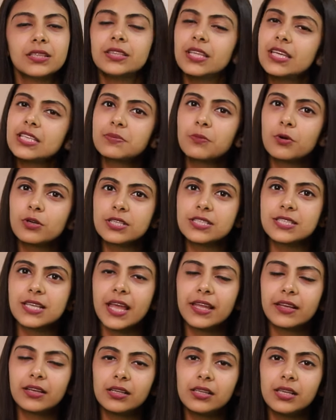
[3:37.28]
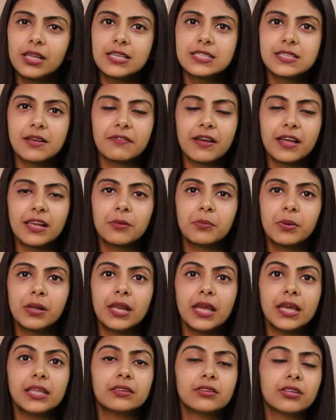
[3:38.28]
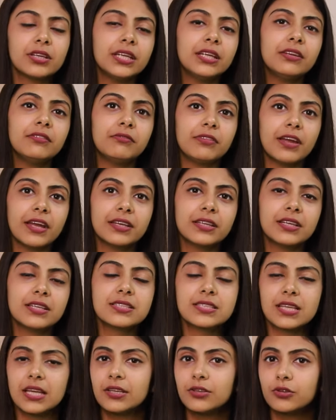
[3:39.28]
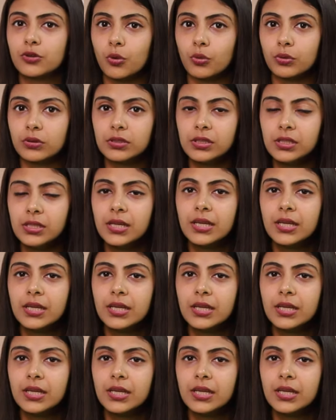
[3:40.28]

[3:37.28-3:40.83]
This motorcycle is available in 3 variants in total.